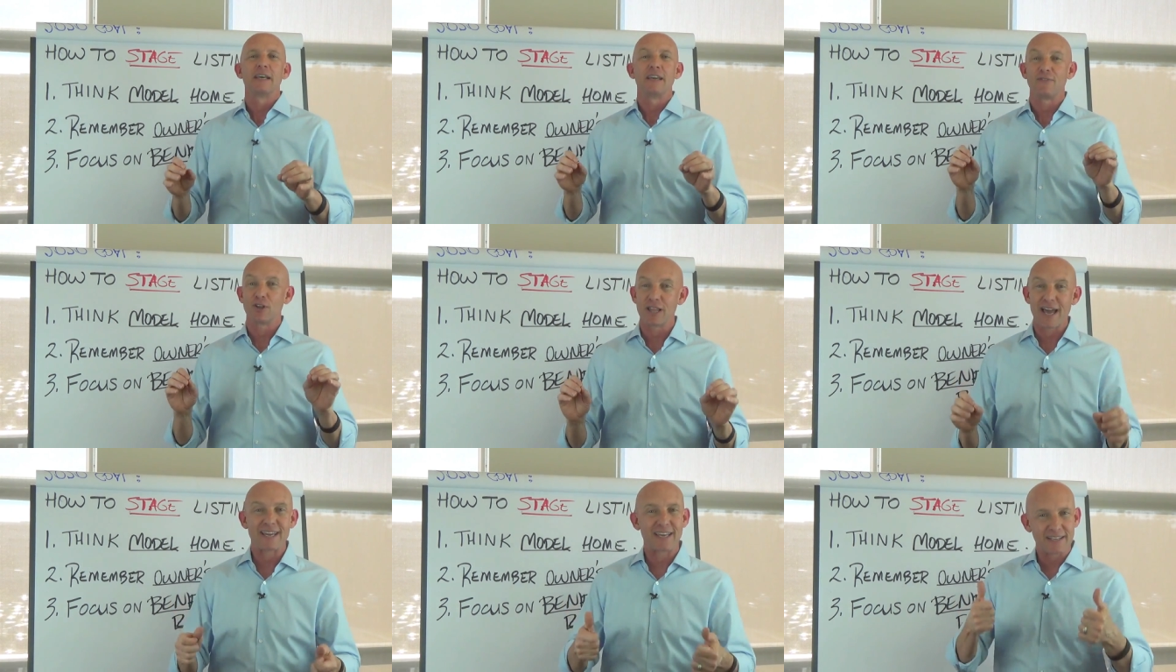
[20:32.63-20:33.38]
If you
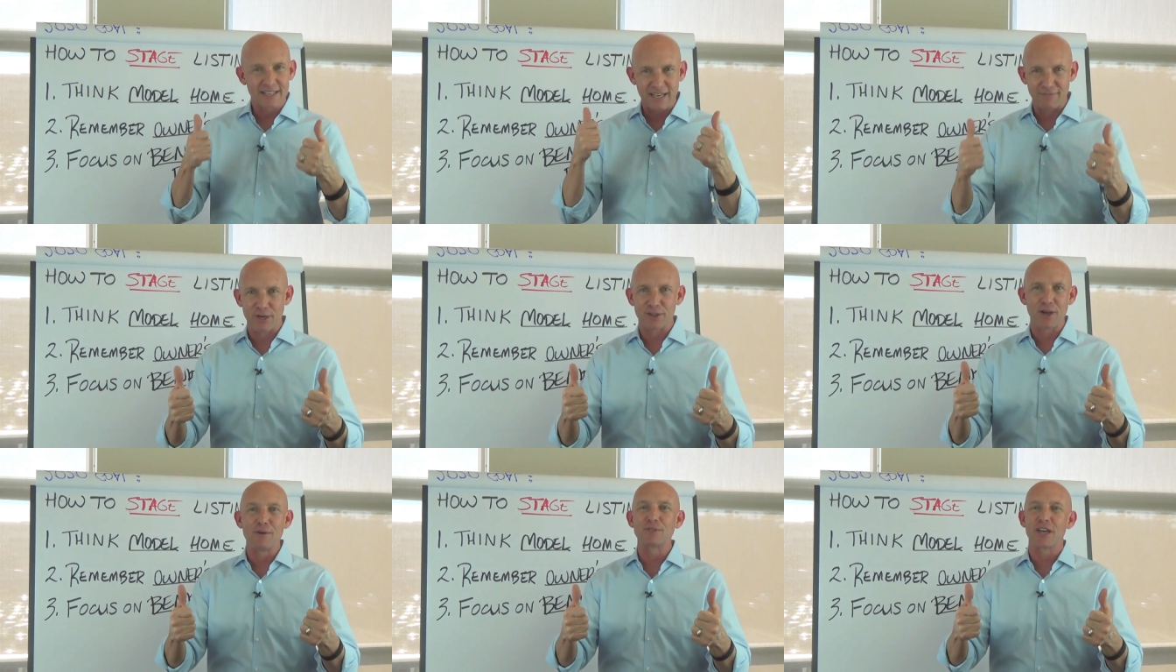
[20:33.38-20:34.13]
like it, give it a
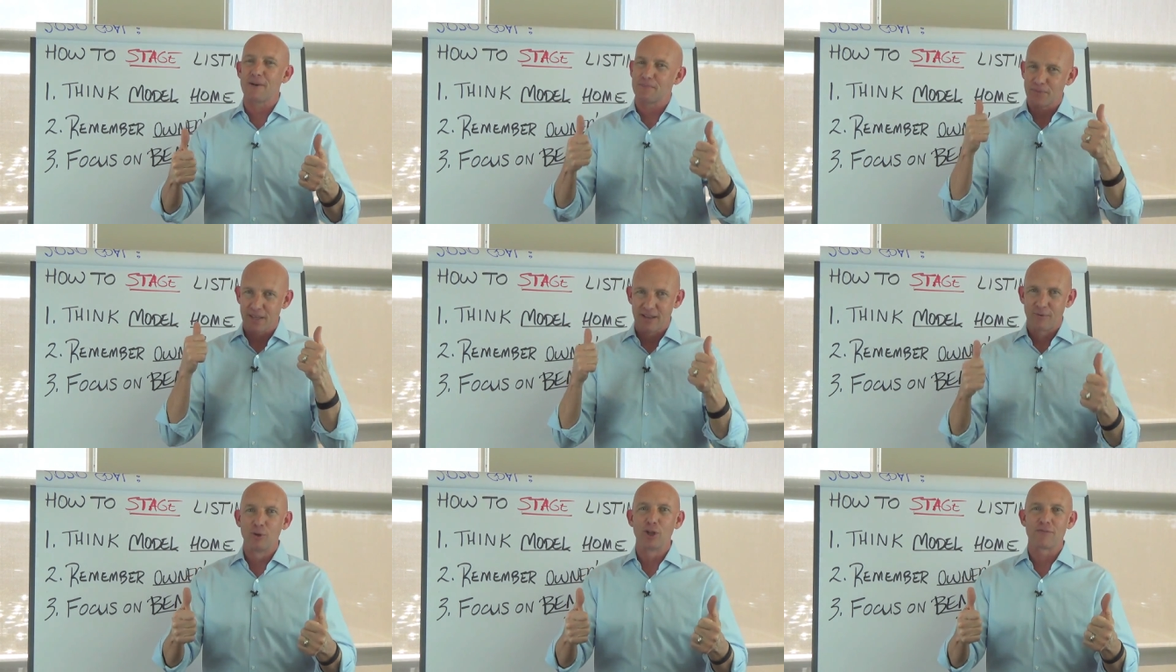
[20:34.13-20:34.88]
thumbs up.
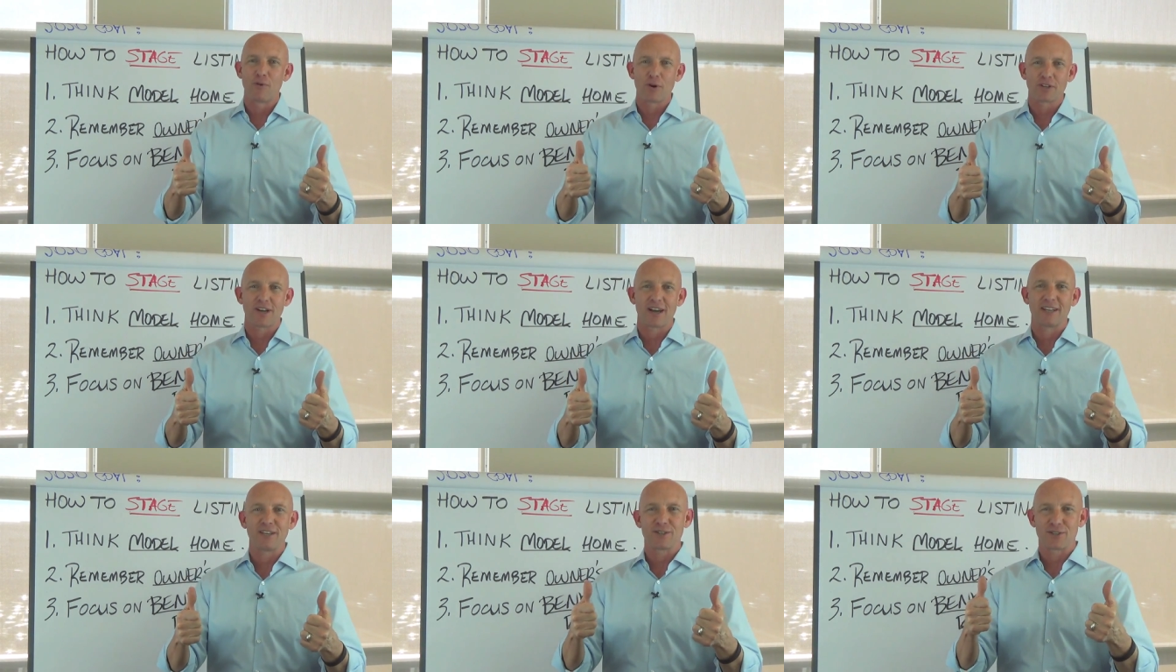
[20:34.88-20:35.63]
We'll look forward to
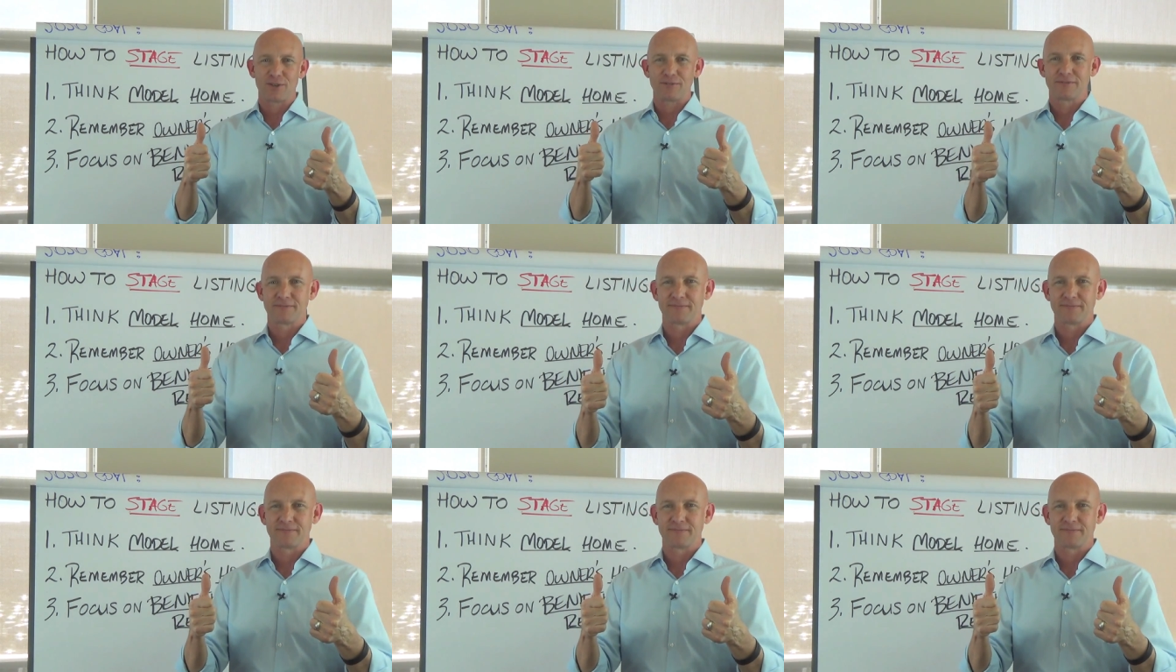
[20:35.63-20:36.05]
talking to you soon.